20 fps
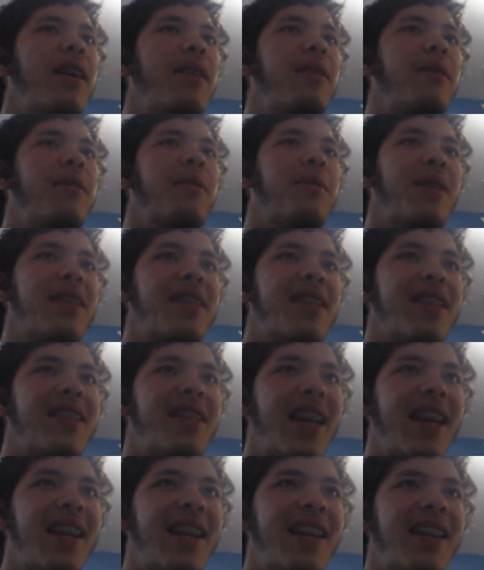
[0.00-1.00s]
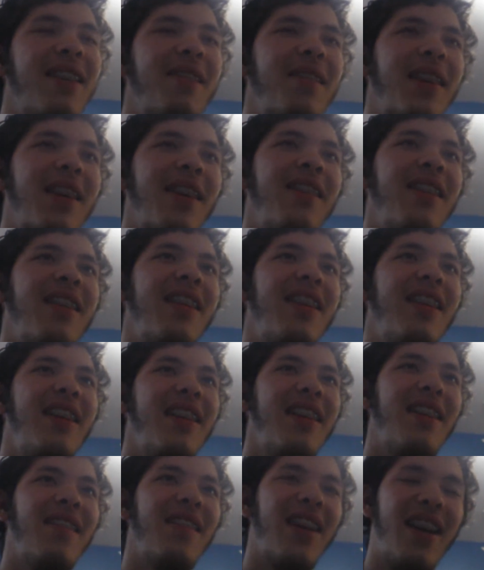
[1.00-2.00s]
Resonated. There we go.
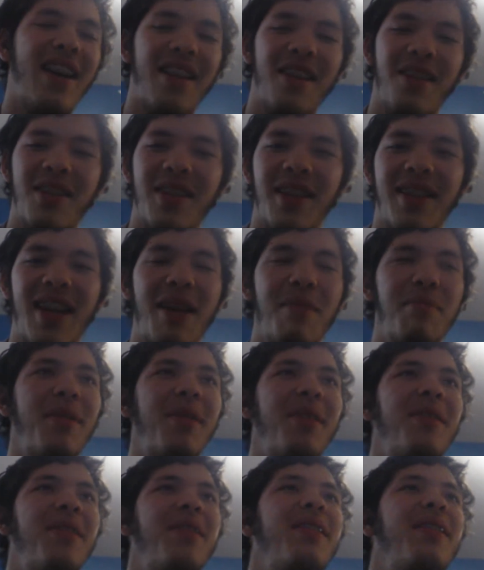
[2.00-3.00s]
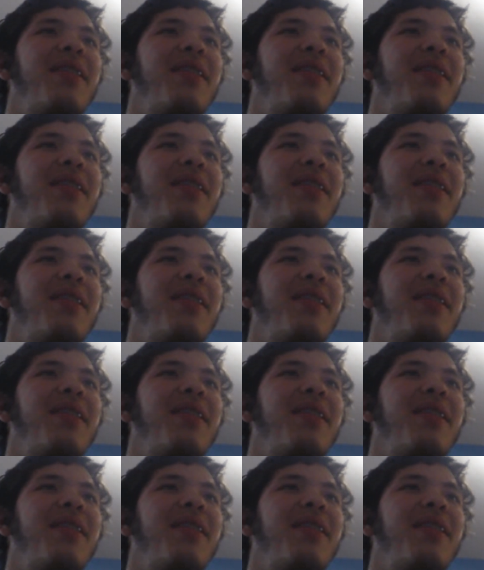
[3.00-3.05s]
There's a typo.